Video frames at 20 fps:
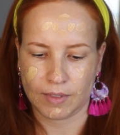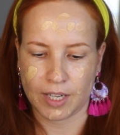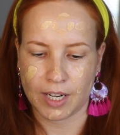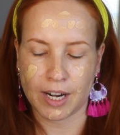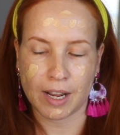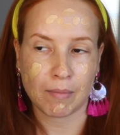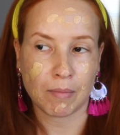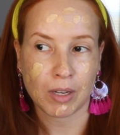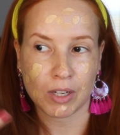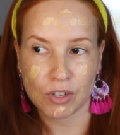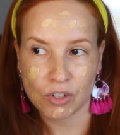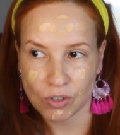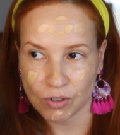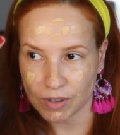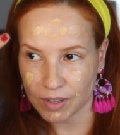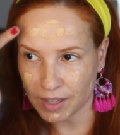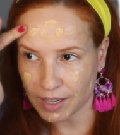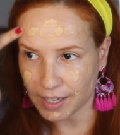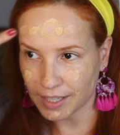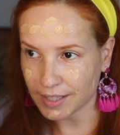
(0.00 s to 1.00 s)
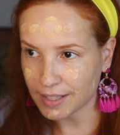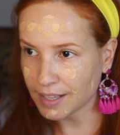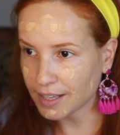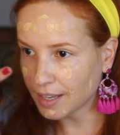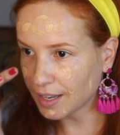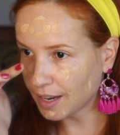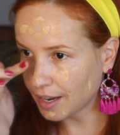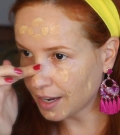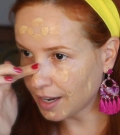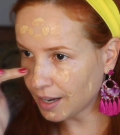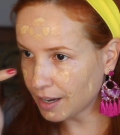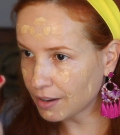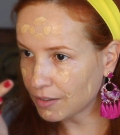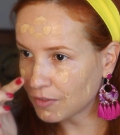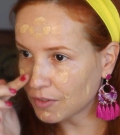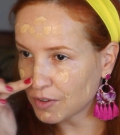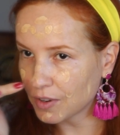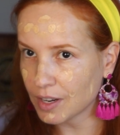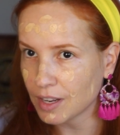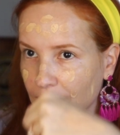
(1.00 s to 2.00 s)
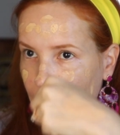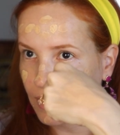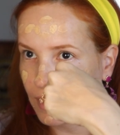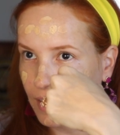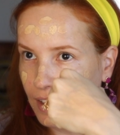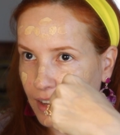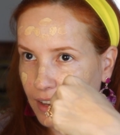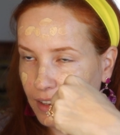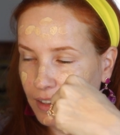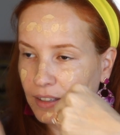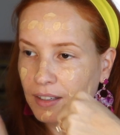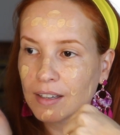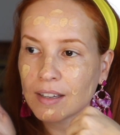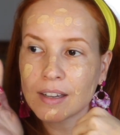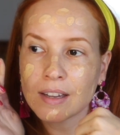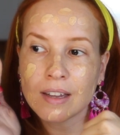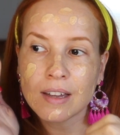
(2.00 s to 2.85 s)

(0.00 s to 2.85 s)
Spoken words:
And I make sure that I take everything